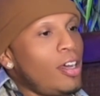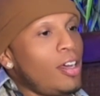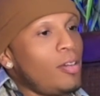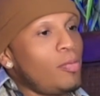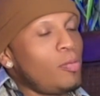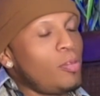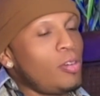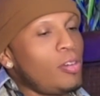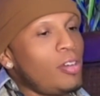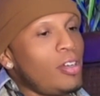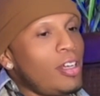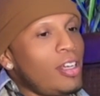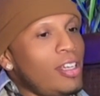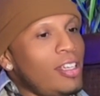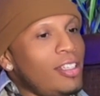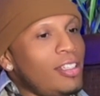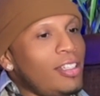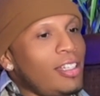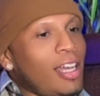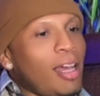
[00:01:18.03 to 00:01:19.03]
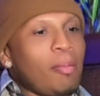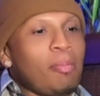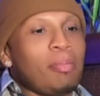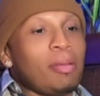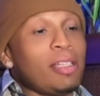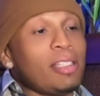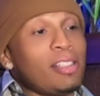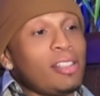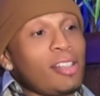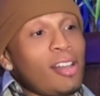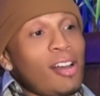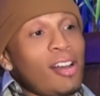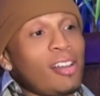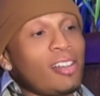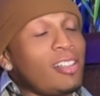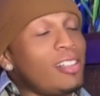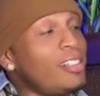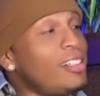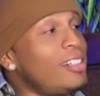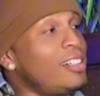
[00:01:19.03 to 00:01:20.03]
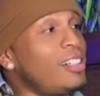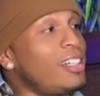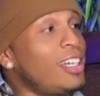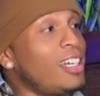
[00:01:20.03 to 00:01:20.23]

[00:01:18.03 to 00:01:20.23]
Well, I play soccer.